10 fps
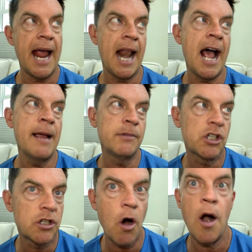and I'm
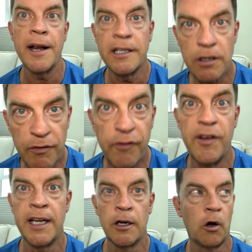starting to
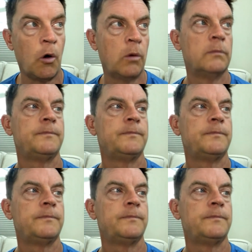feel,